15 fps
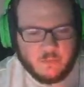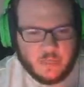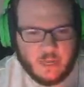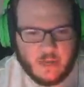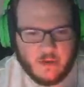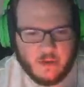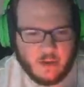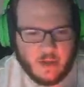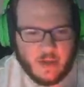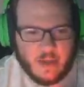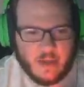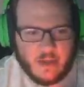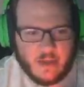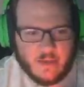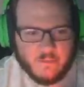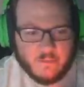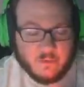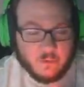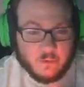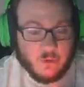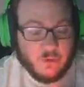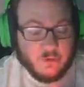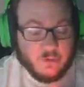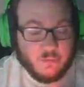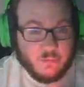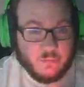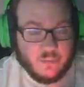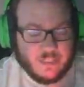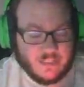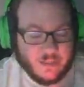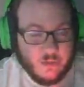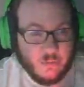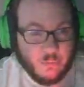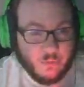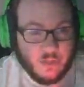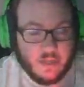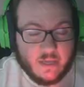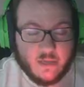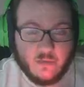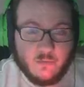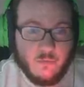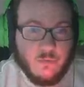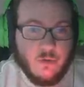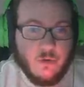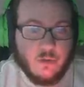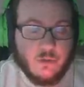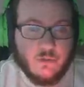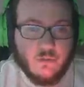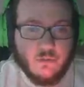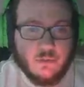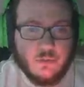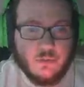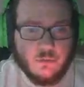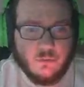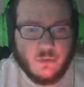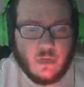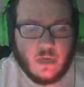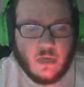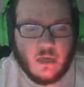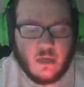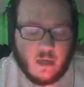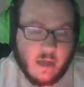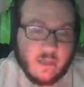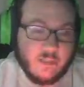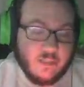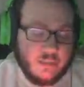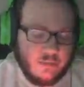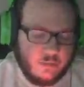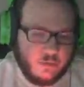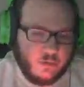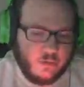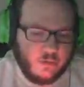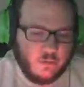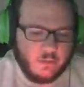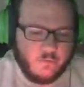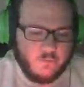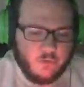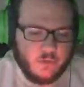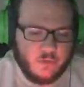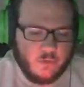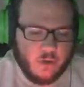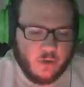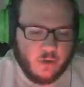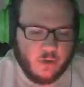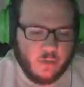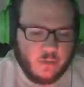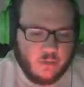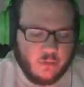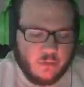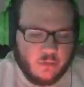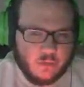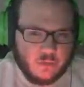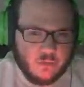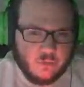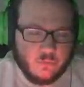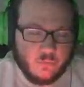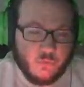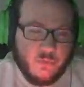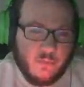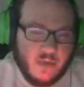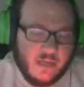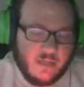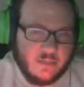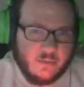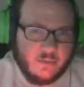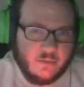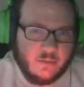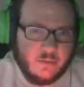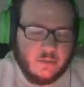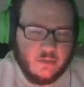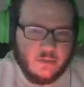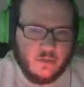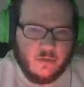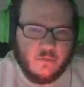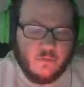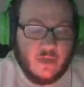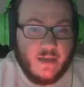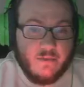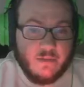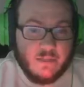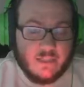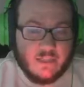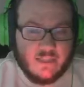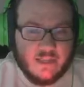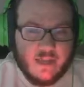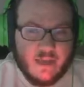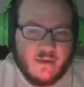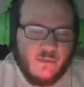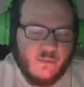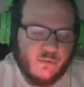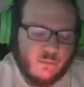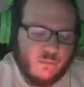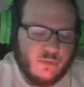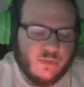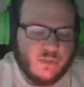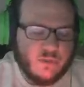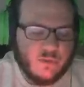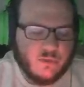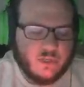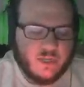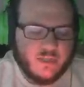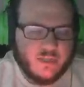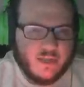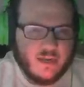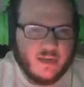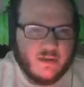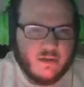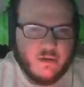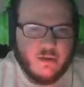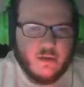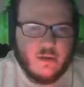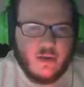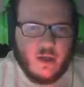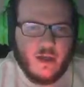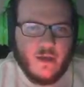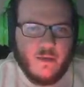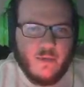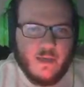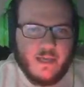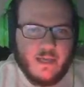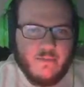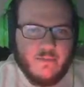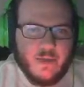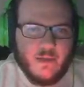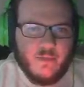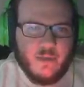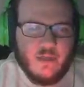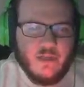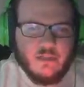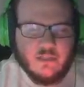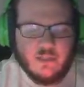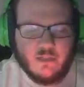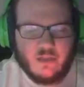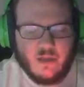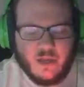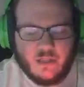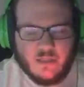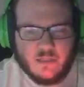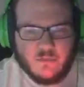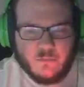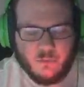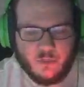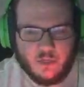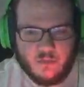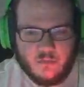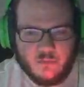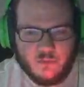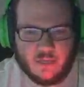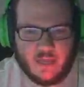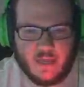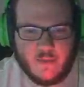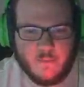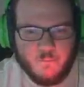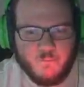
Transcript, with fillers: Now, I have been currently still playing through Dark Souls 2. I did currently a video on Dark Souls Remastered, so if you haven't seen that, please go check that out. Um, I gave my opinions and thoughts of playing through the game.